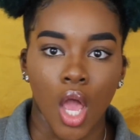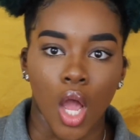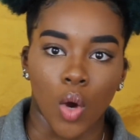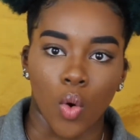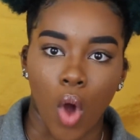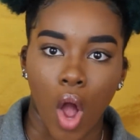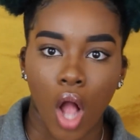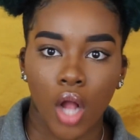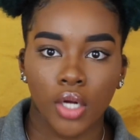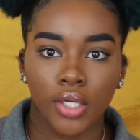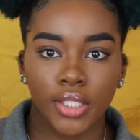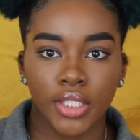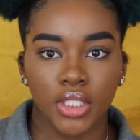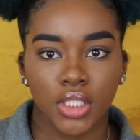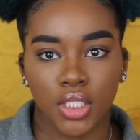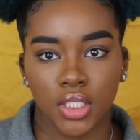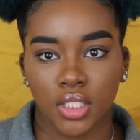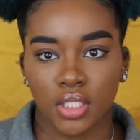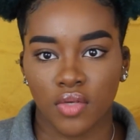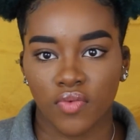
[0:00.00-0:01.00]
and
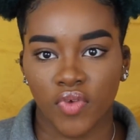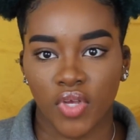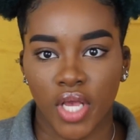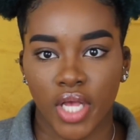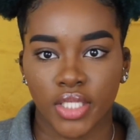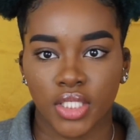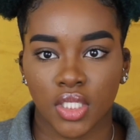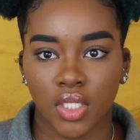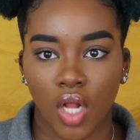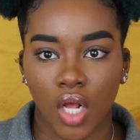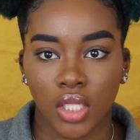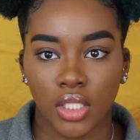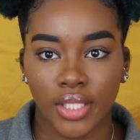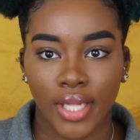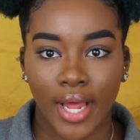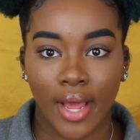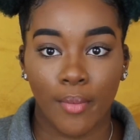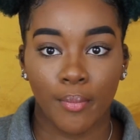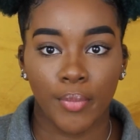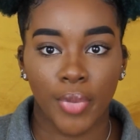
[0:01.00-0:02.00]
Walgreens and CVS and all
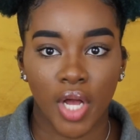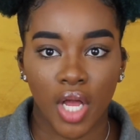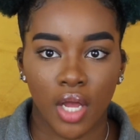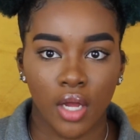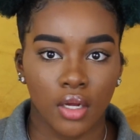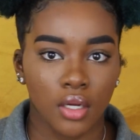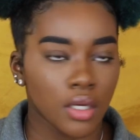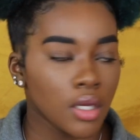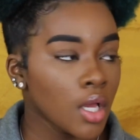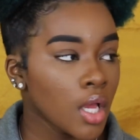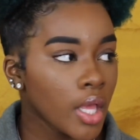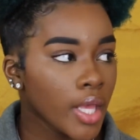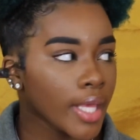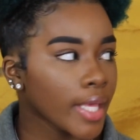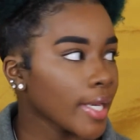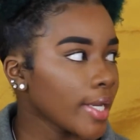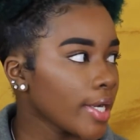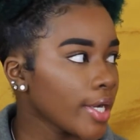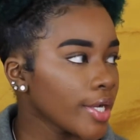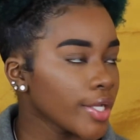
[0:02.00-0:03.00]
that but
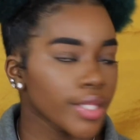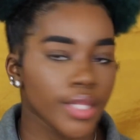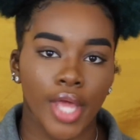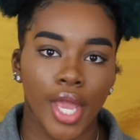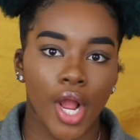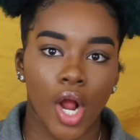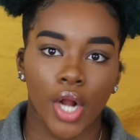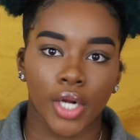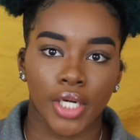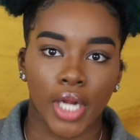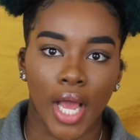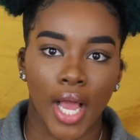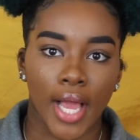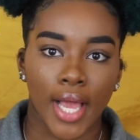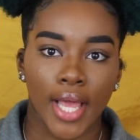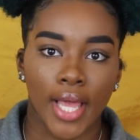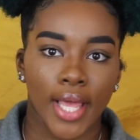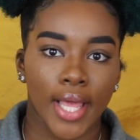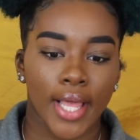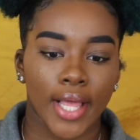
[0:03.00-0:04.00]
here they are not.